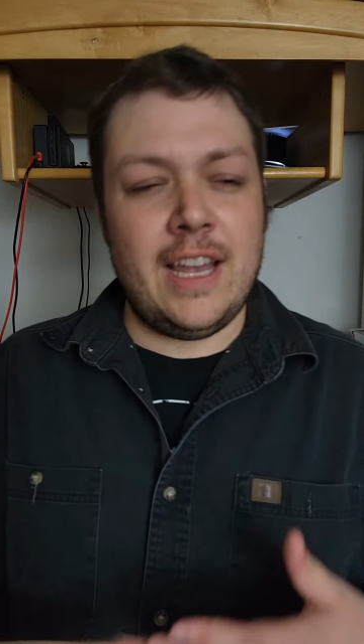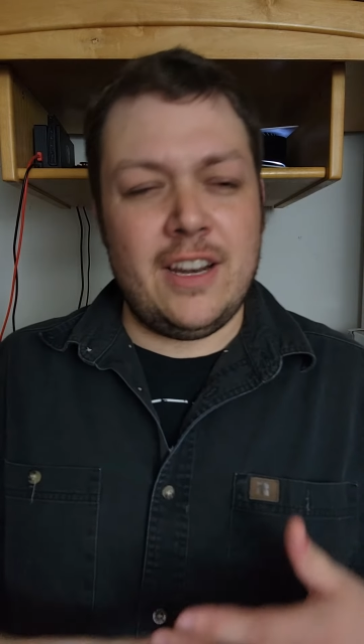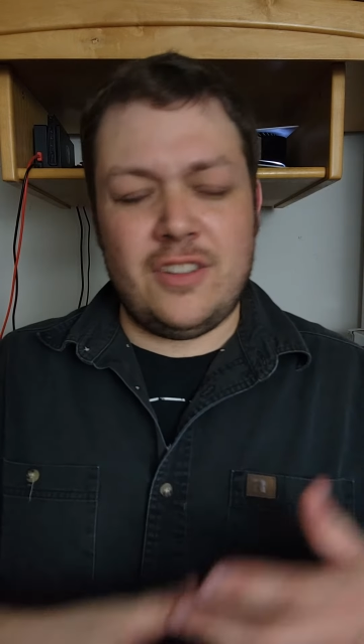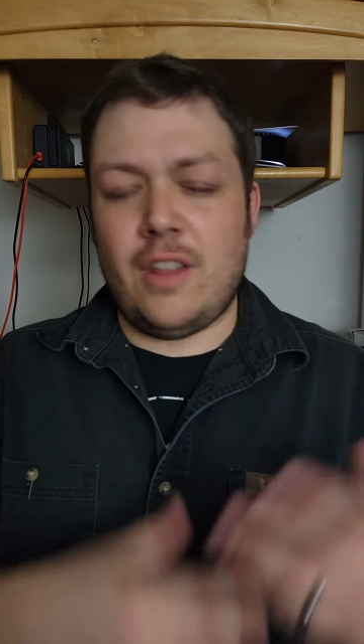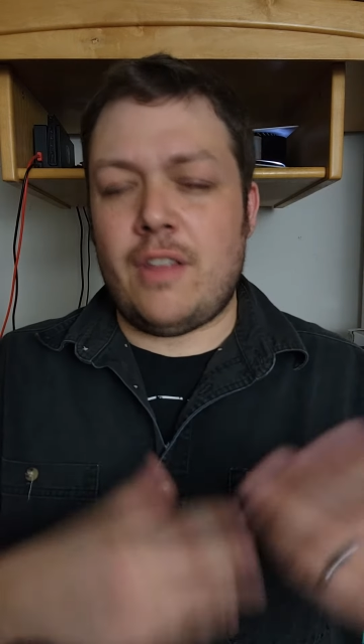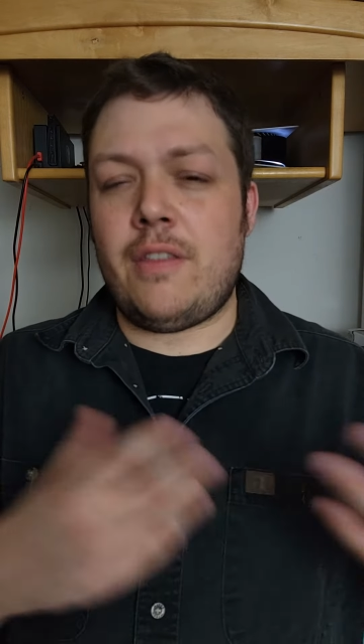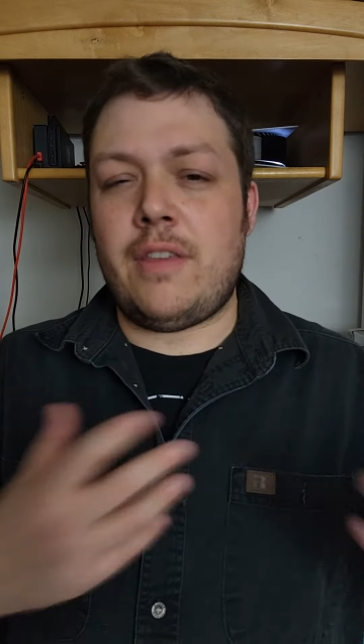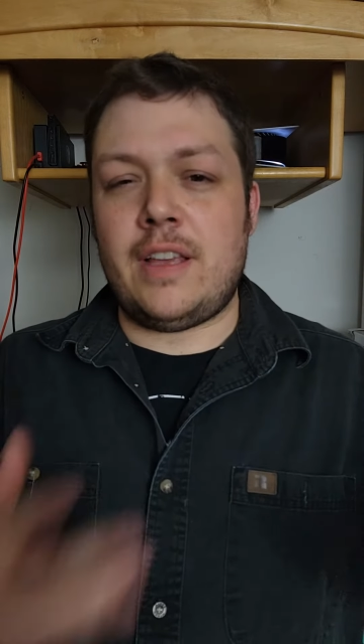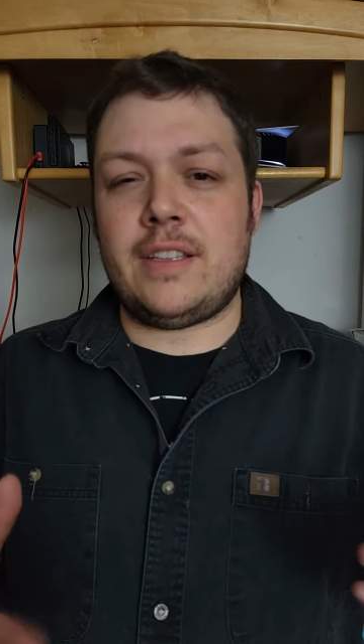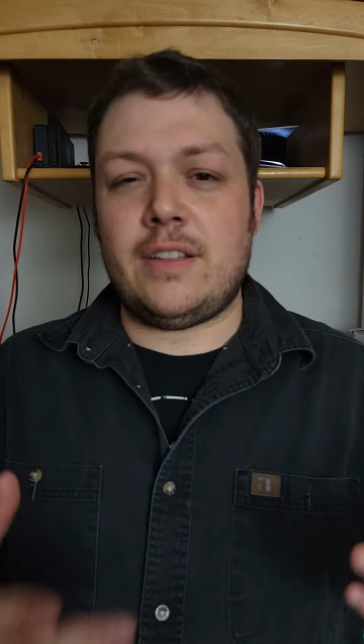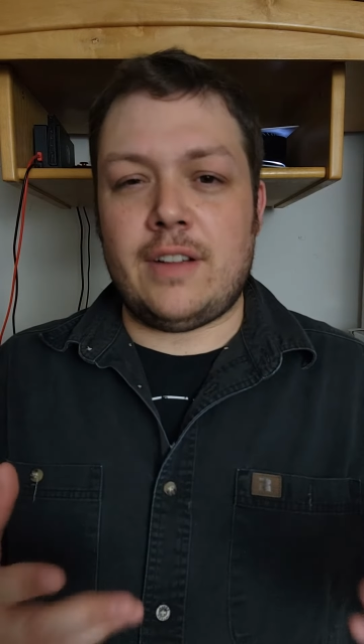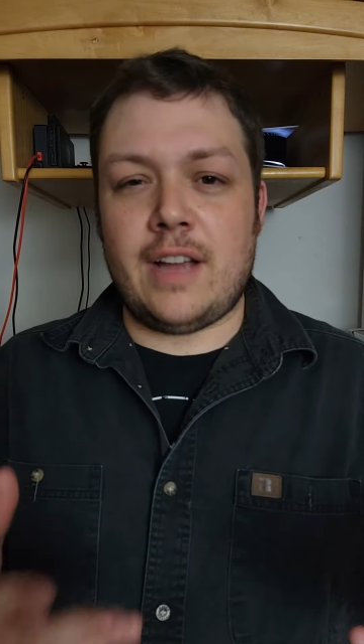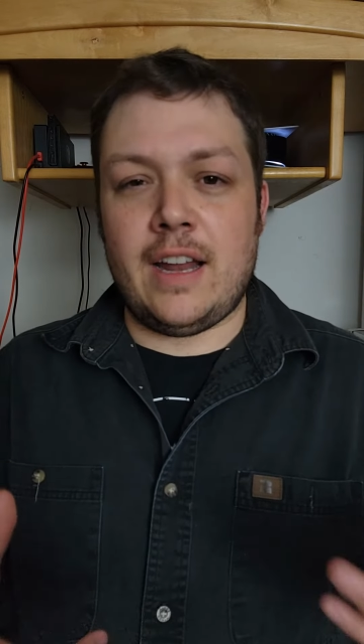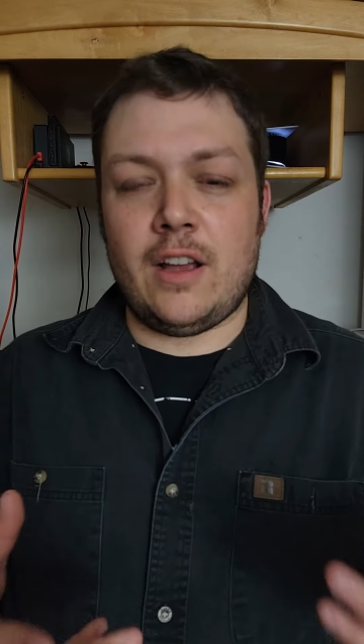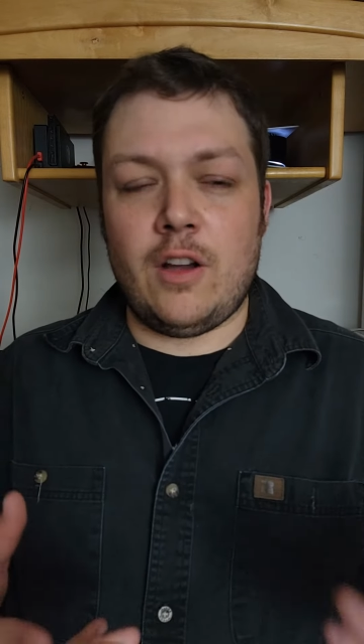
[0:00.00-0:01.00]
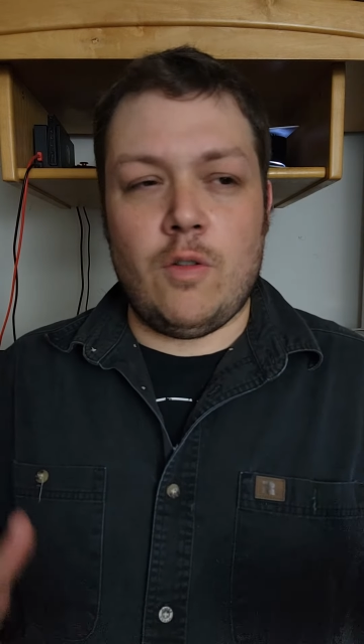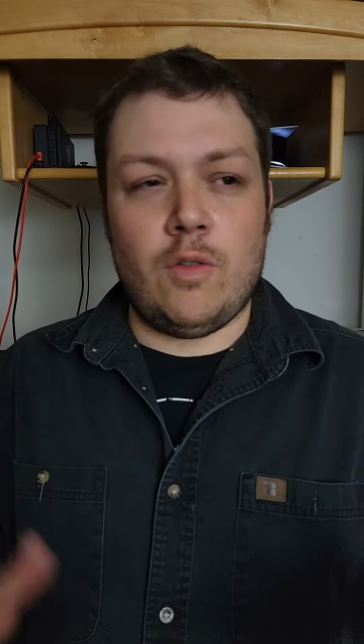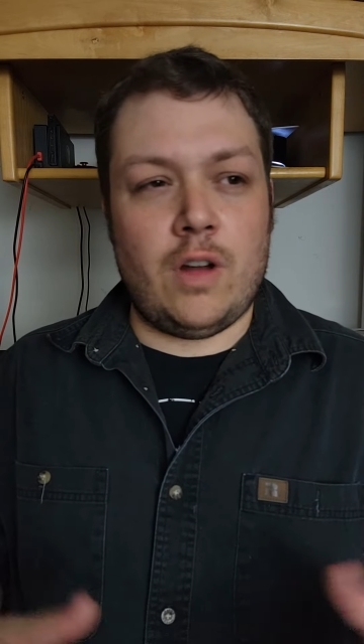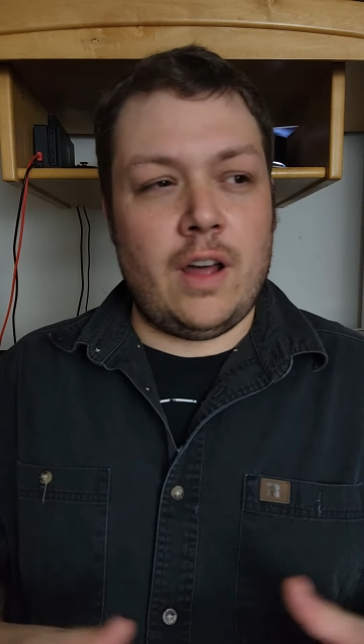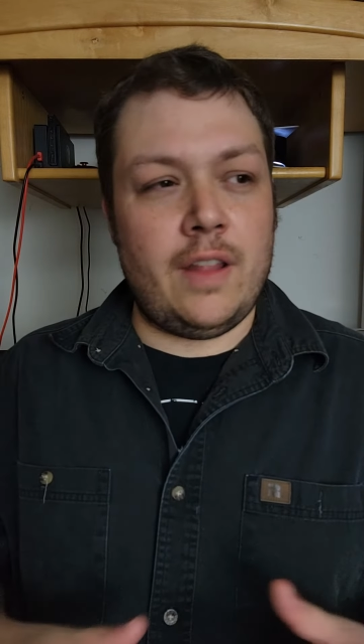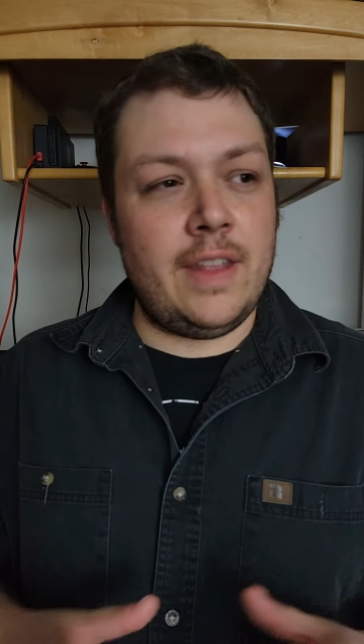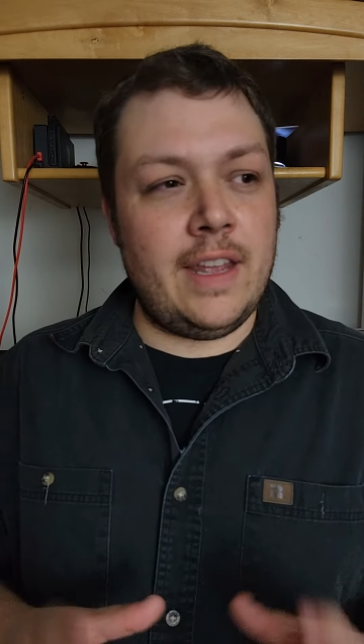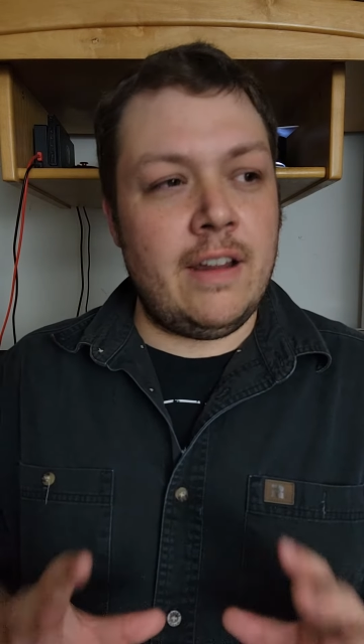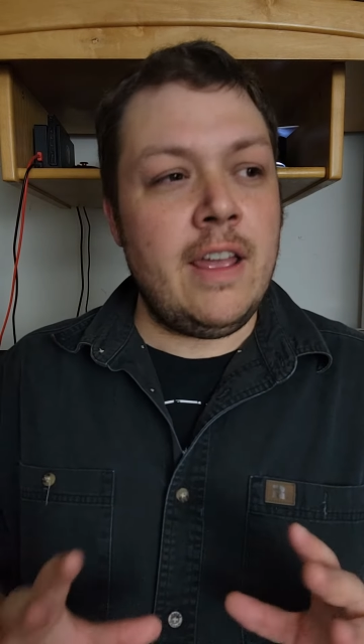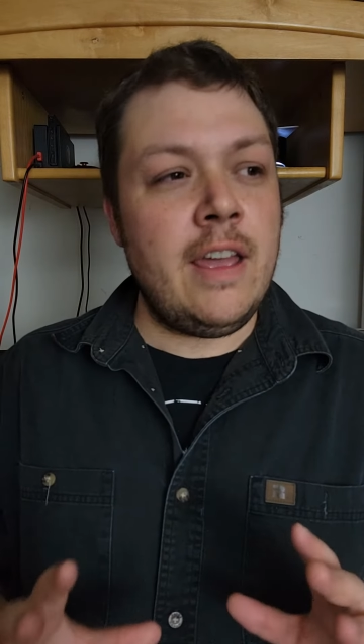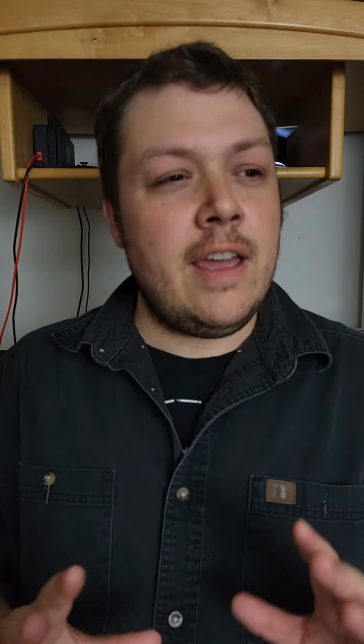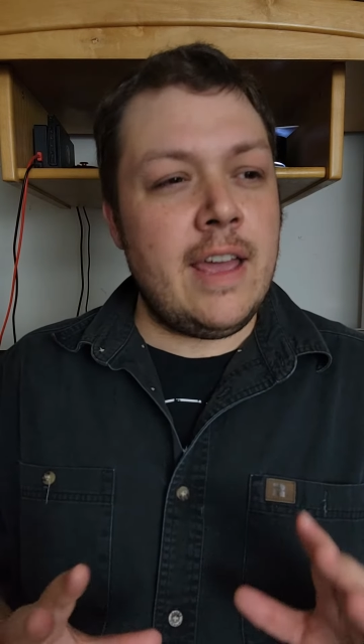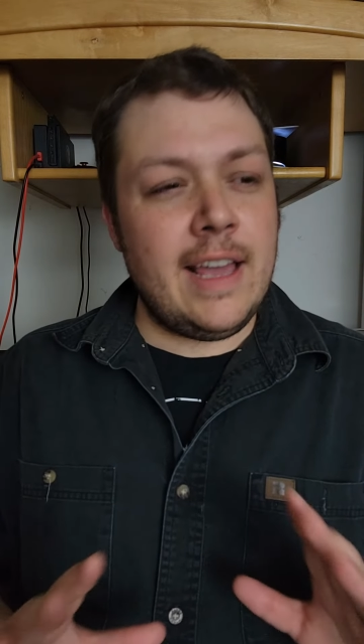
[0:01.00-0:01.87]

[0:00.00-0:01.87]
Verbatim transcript: and just other things that are kind of going on that